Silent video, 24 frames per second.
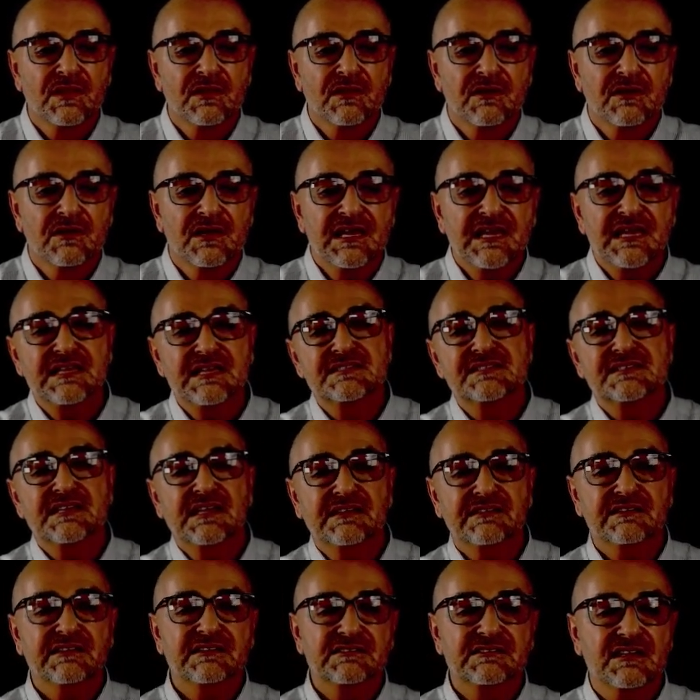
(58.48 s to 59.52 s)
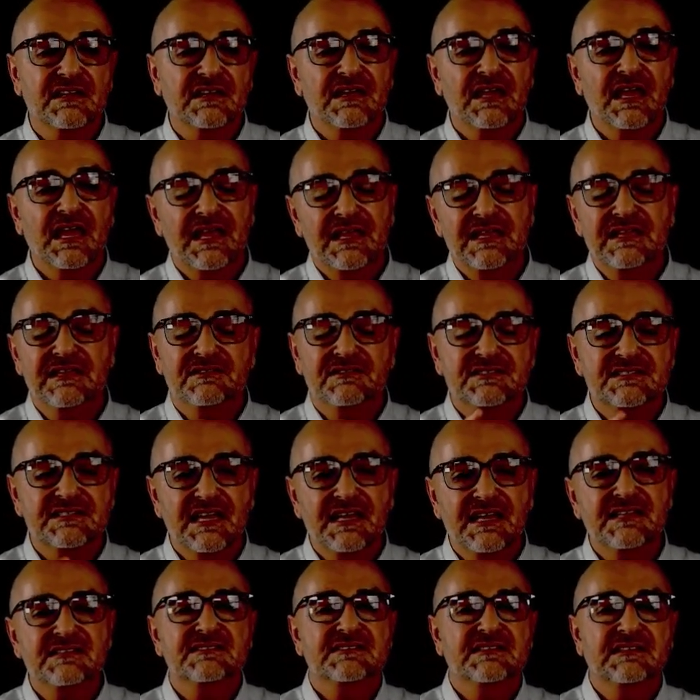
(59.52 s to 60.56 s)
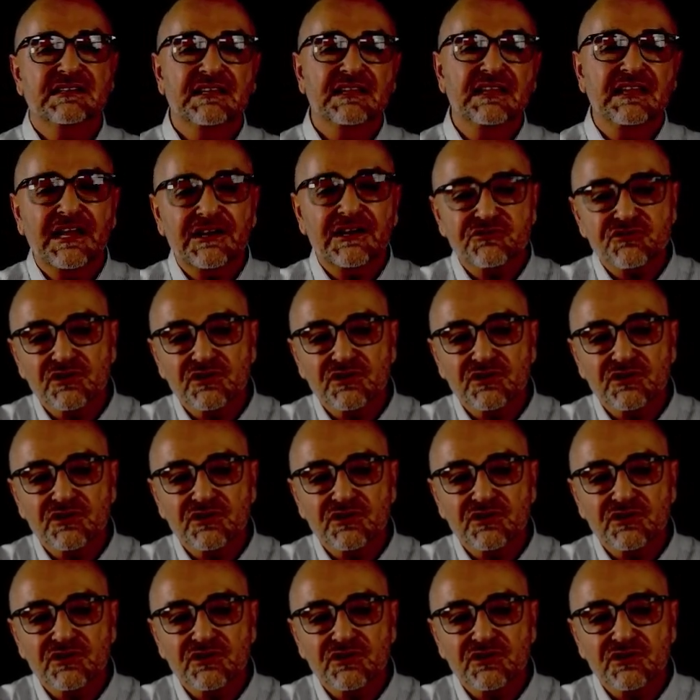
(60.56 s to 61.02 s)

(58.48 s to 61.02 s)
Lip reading: It sends an electrical